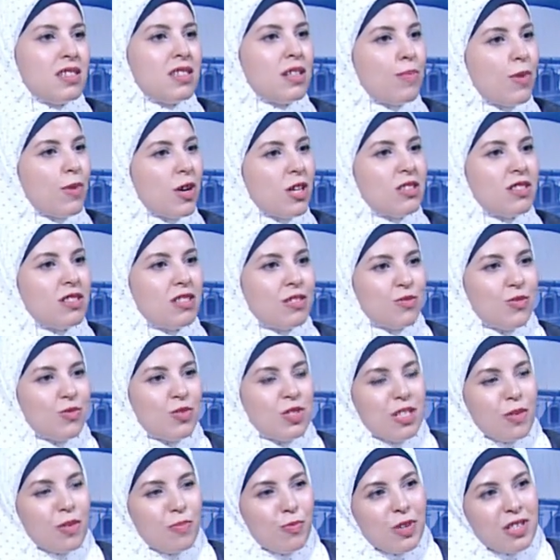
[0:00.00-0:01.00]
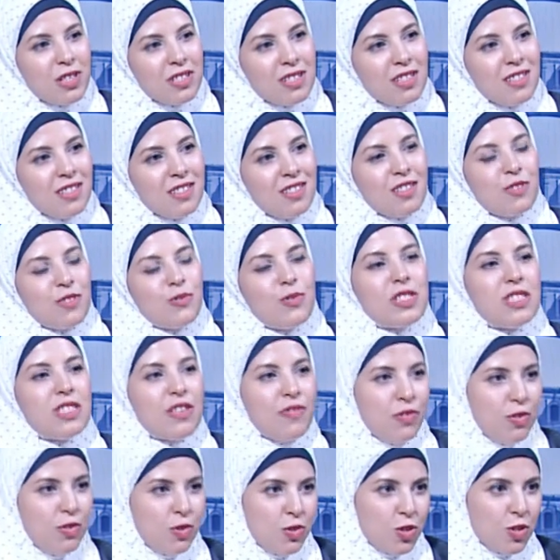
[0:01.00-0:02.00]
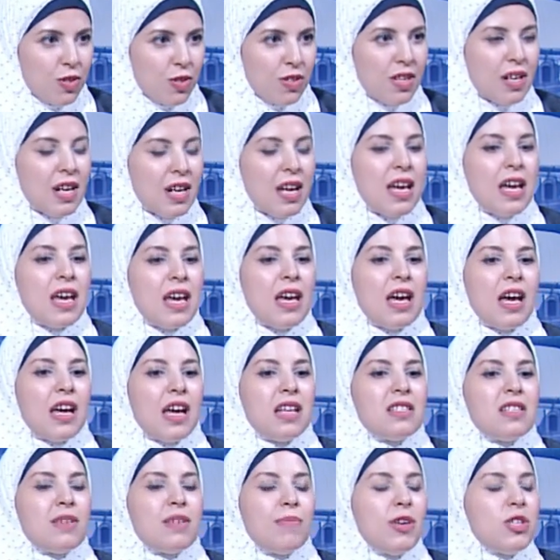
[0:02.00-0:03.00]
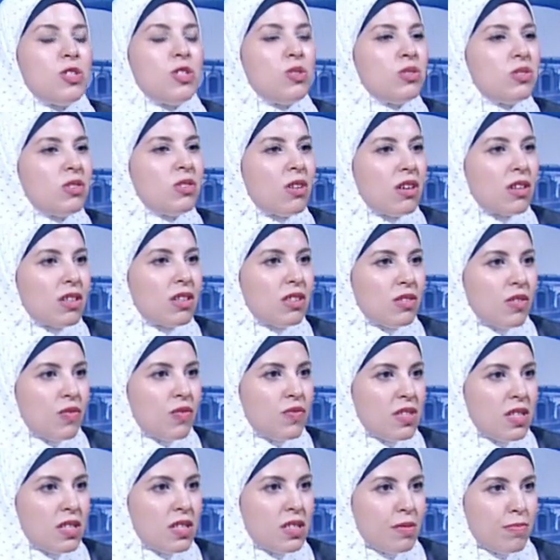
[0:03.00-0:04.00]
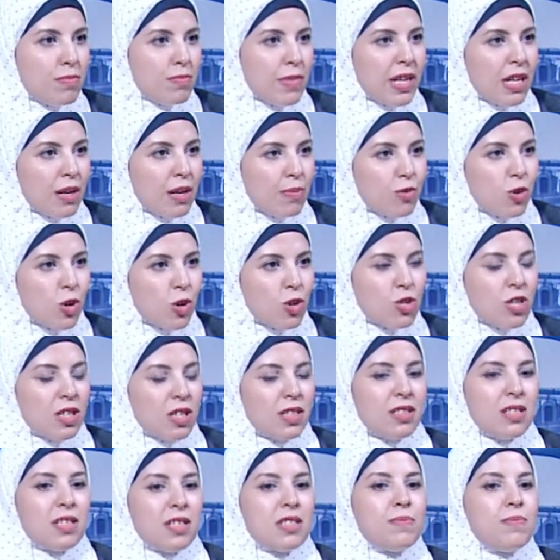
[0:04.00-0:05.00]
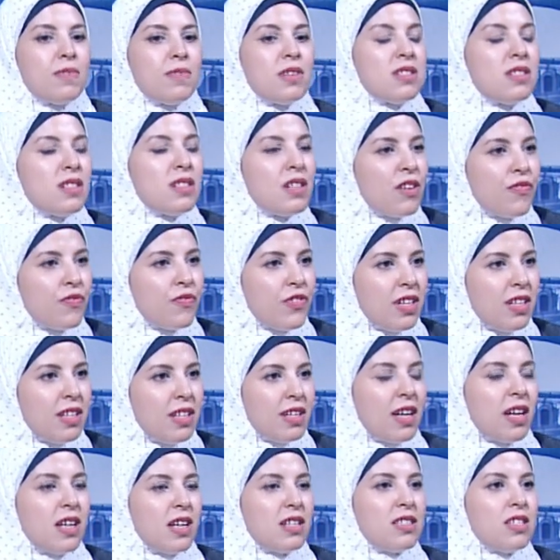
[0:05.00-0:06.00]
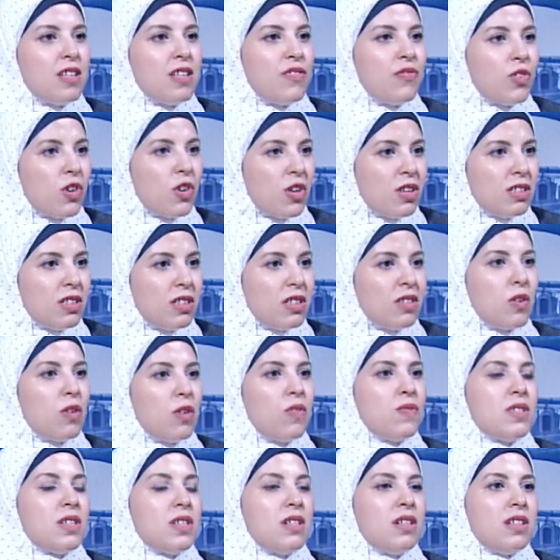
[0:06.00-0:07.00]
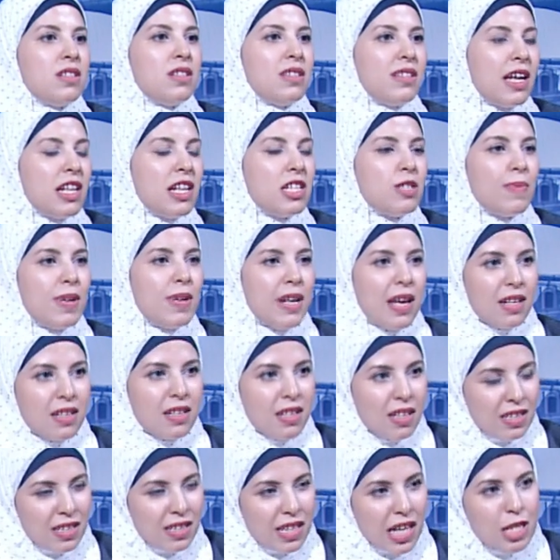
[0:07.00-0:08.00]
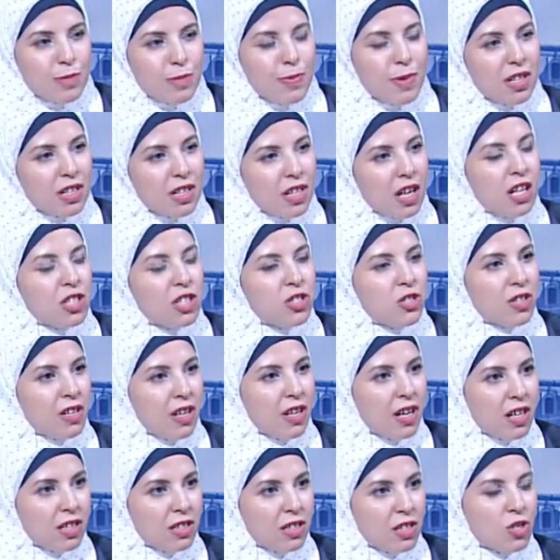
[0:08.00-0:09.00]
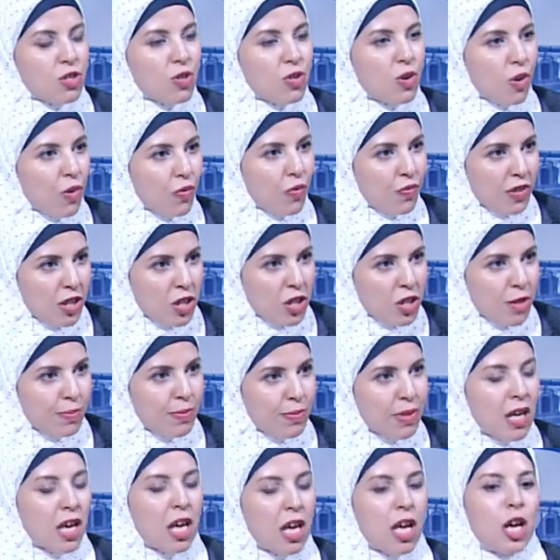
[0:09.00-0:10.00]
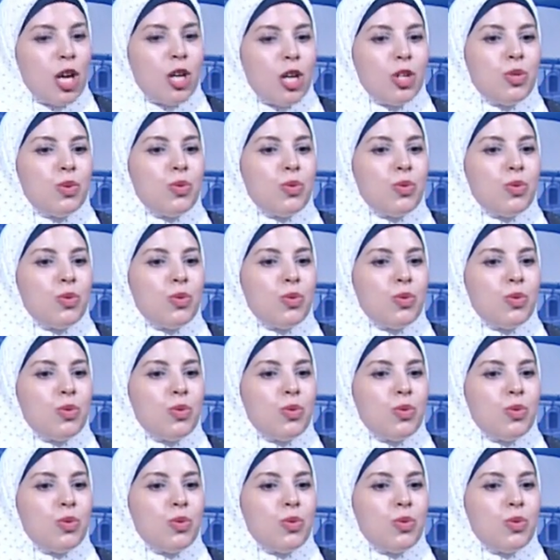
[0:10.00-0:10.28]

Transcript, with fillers: the past with the present with the future. Mm-hmm. And the major target of this mega project is preserving and safeguarding of the tangible and intangible cultural heritage of Egypt mm-hmm.